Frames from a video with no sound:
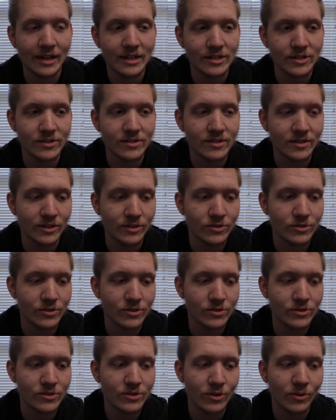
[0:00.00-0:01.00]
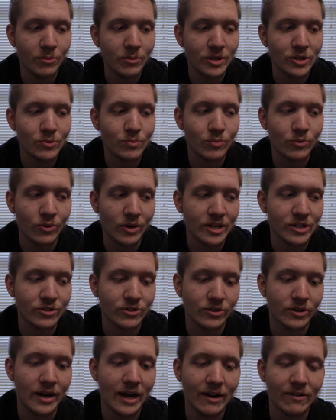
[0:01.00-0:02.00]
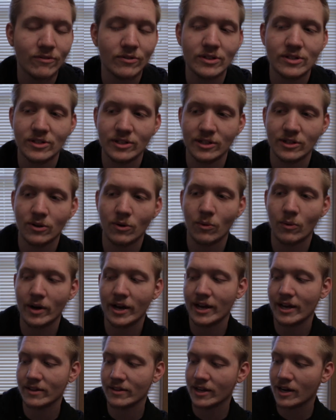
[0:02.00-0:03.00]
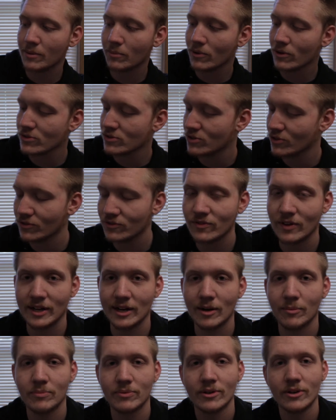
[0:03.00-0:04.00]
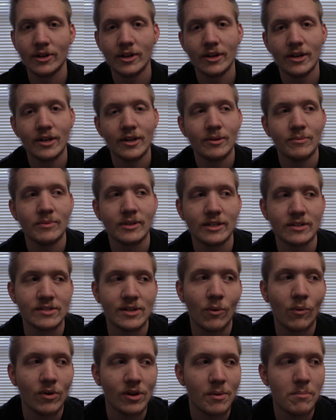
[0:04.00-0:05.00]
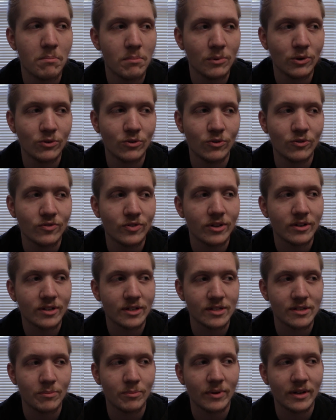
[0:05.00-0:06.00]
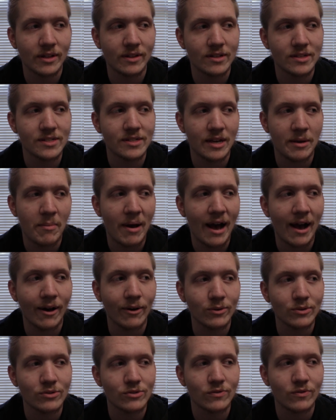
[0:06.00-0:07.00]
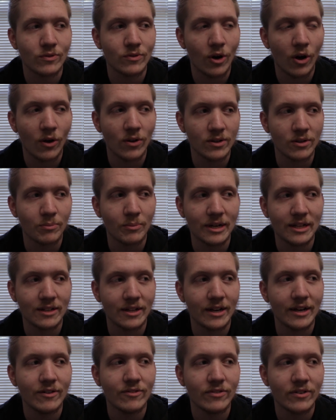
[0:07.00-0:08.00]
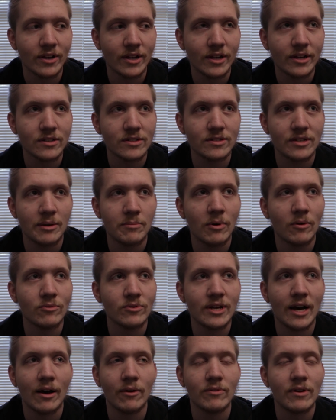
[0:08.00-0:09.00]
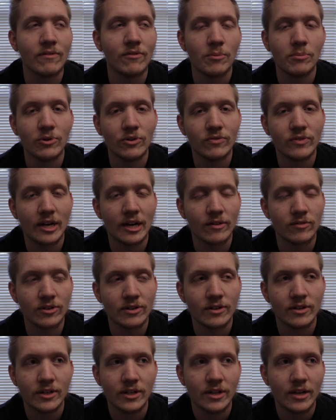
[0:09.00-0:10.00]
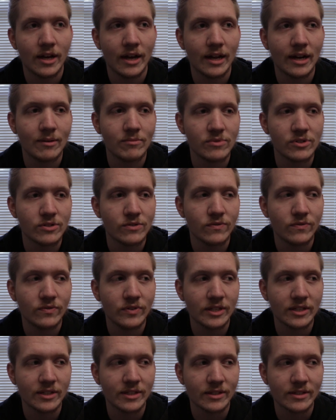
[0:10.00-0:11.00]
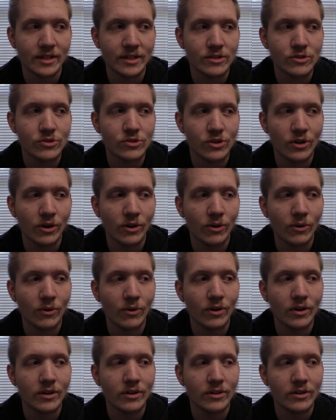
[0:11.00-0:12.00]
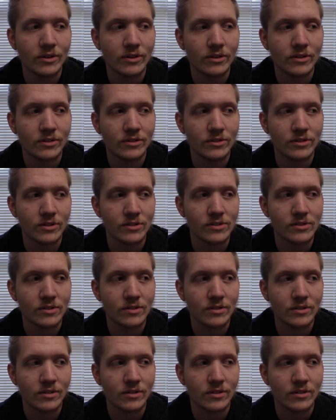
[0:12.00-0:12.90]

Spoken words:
There's just so much pressure every single way, and then I'm also fed up because I want to move, because I've been in the same house all of my life, same hometown, never moved ever, and I'm just feeling, like, so just